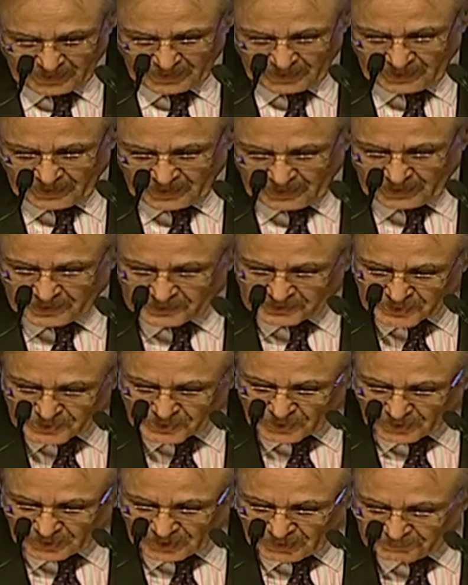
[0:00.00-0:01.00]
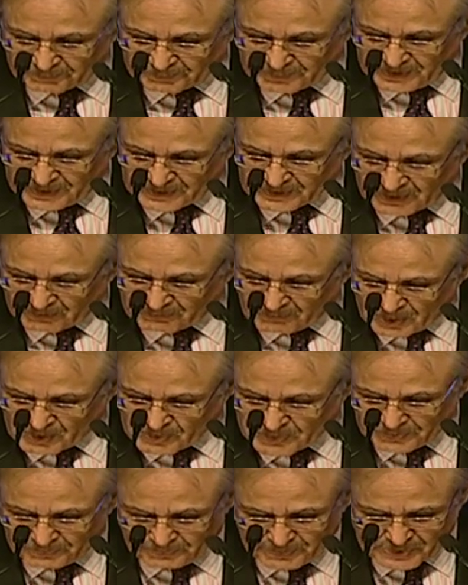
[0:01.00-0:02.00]
It is your company's avowed
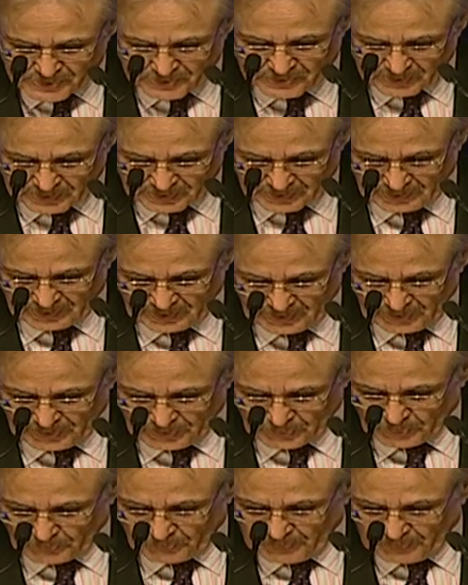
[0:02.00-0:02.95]
mission to be a